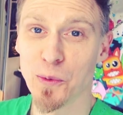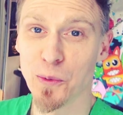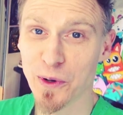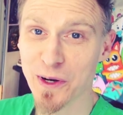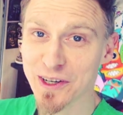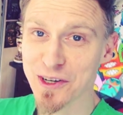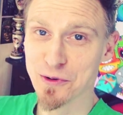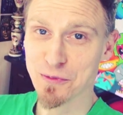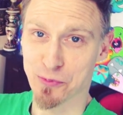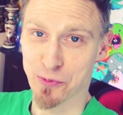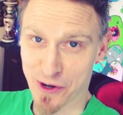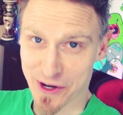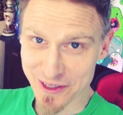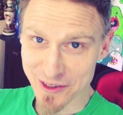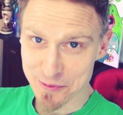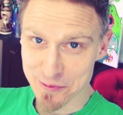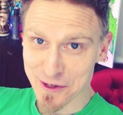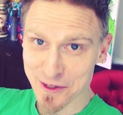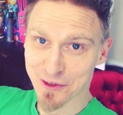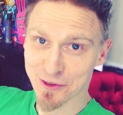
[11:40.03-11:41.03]
Which
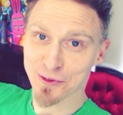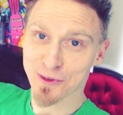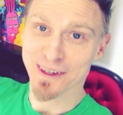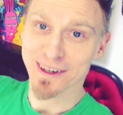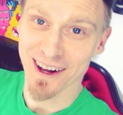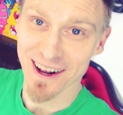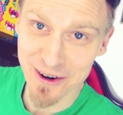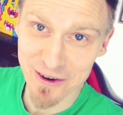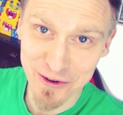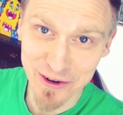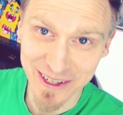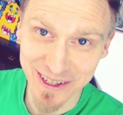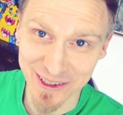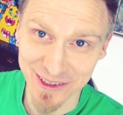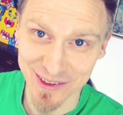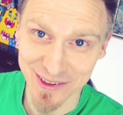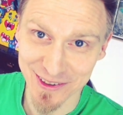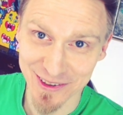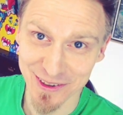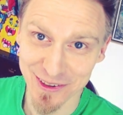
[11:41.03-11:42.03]
brings me to the
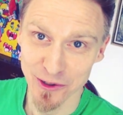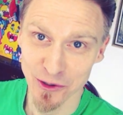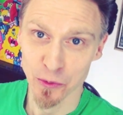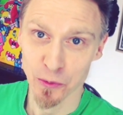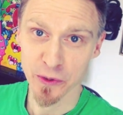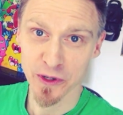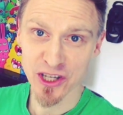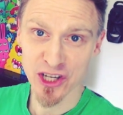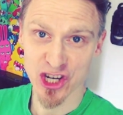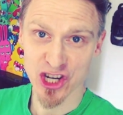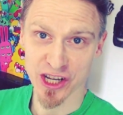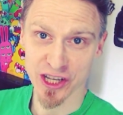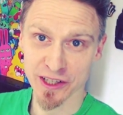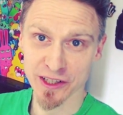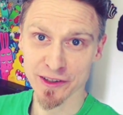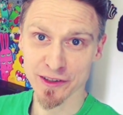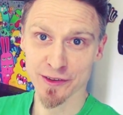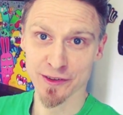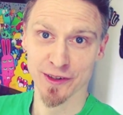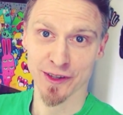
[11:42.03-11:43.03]
colorist, which
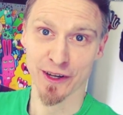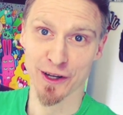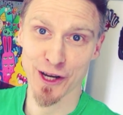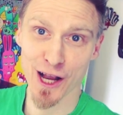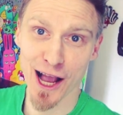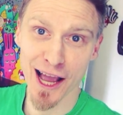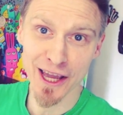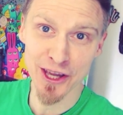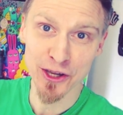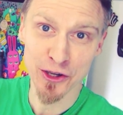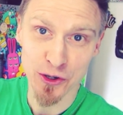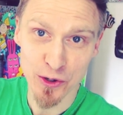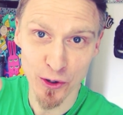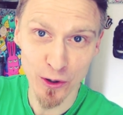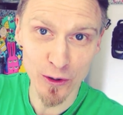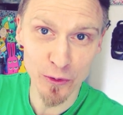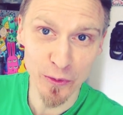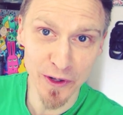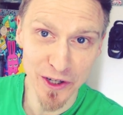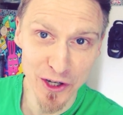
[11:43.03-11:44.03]
is a guy you
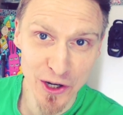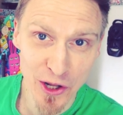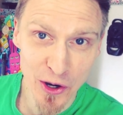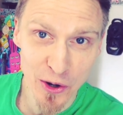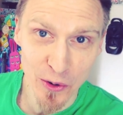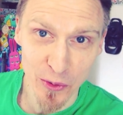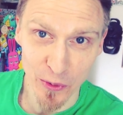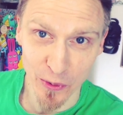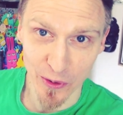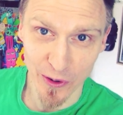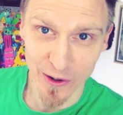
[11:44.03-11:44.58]
already know.